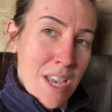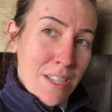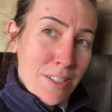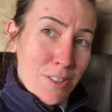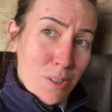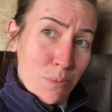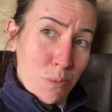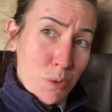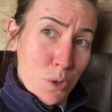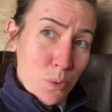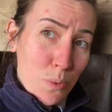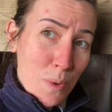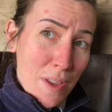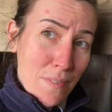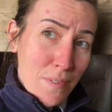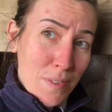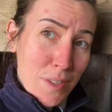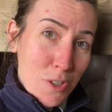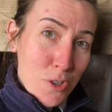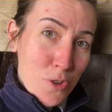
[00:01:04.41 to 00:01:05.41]
So I'm just waiting
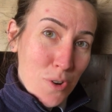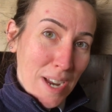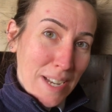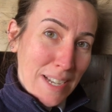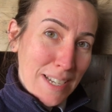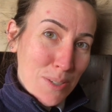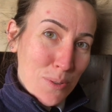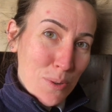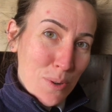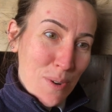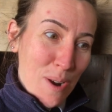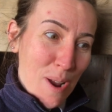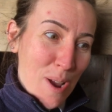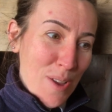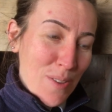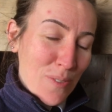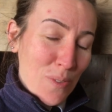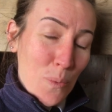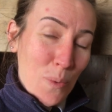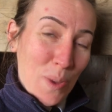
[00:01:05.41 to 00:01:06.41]
for the trailer to
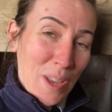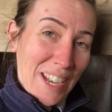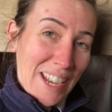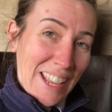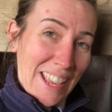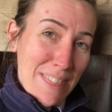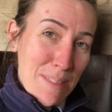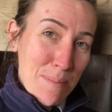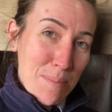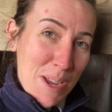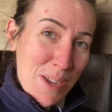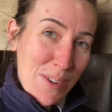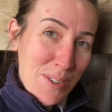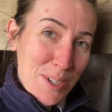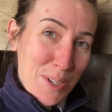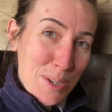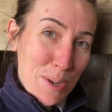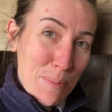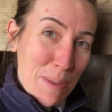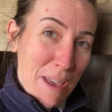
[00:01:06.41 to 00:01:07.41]
arrive. We're going to get them
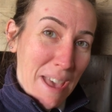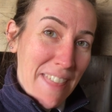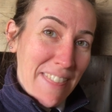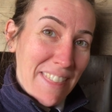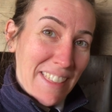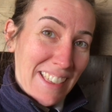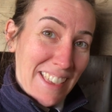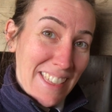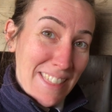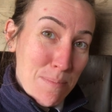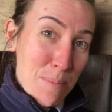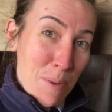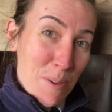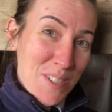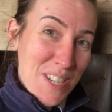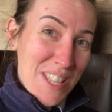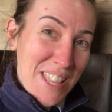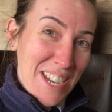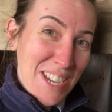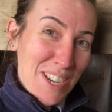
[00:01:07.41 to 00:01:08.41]
loaded up and then get them off
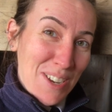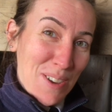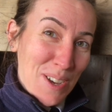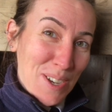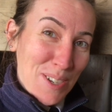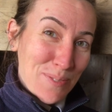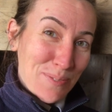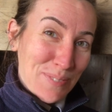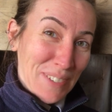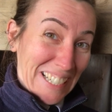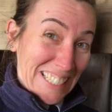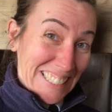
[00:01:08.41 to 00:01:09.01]
to their new home.